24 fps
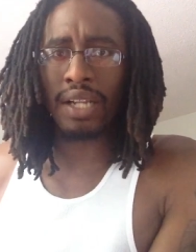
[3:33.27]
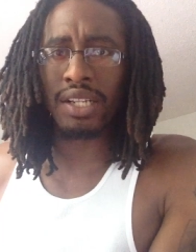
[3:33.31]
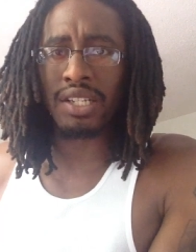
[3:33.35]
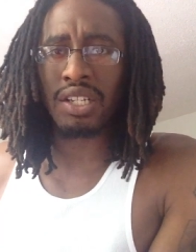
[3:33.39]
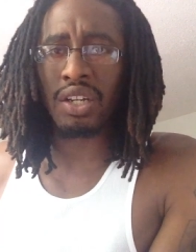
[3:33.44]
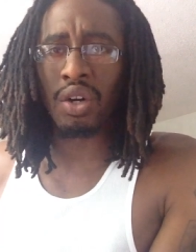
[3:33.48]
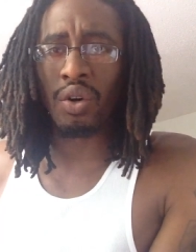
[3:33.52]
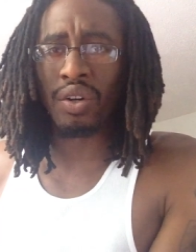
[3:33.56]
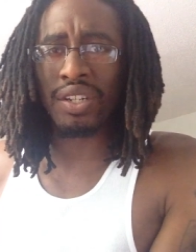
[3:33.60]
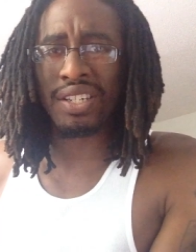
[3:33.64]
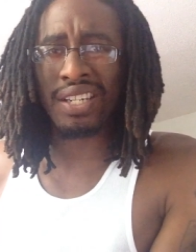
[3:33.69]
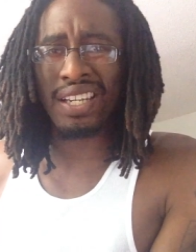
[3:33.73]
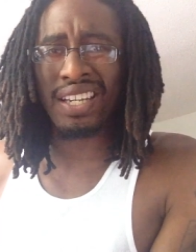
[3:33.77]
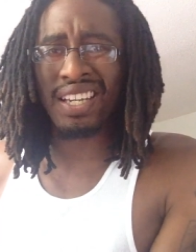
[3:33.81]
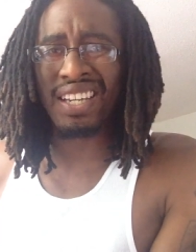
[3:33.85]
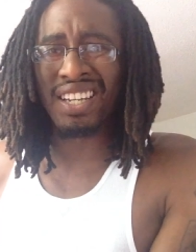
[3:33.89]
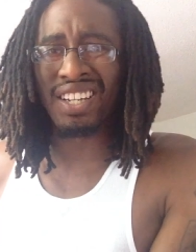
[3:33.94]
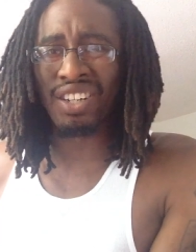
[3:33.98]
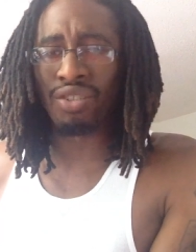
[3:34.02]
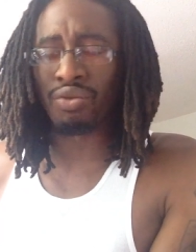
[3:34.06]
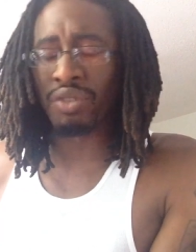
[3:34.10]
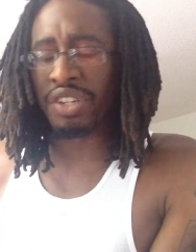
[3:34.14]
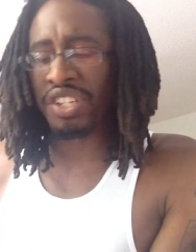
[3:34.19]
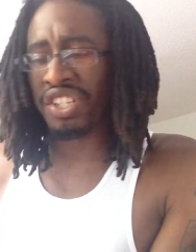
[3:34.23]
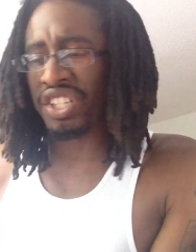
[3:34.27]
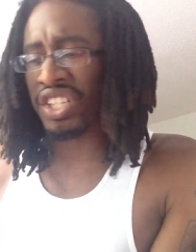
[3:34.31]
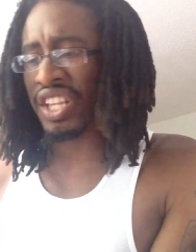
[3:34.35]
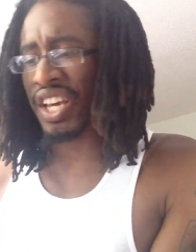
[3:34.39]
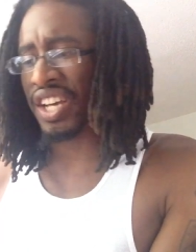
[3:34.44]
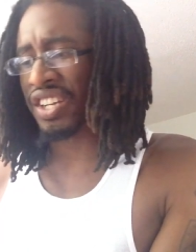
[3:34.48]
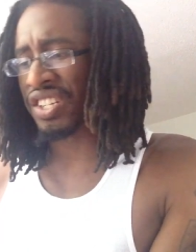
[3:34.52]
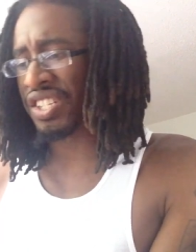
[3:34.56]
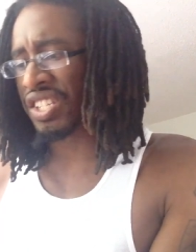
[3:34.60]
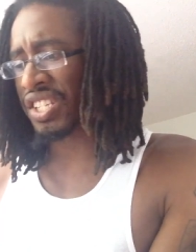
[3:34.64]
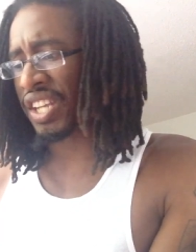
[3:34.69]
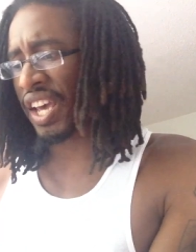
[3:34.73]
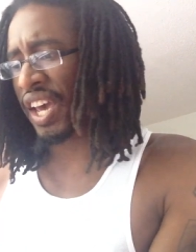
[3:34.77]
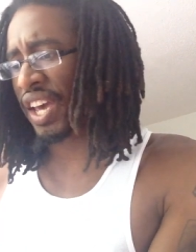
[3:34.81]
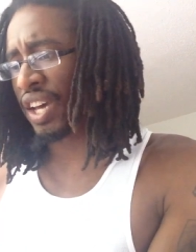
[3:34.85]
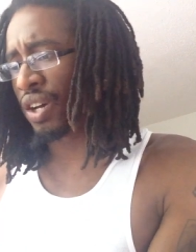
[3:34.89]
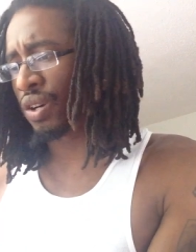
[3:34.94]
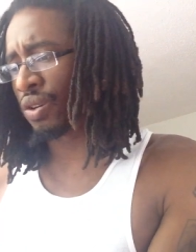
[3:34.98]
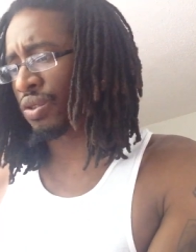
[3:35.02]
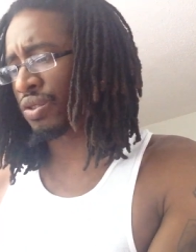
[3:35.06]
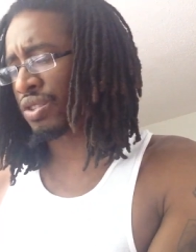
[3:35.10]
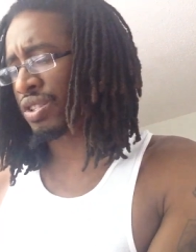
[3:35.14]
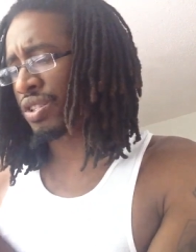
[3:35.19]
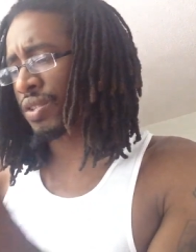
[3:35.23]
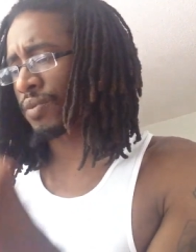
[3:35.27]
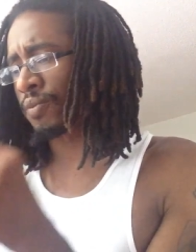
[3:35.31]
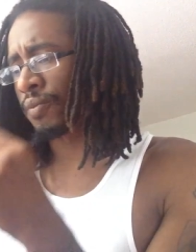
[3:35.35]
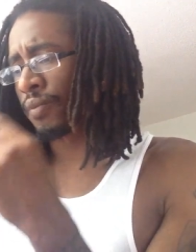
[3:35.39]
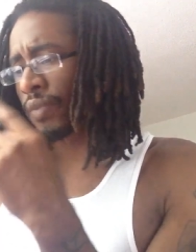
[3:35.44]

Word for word: It's going to increase their sales.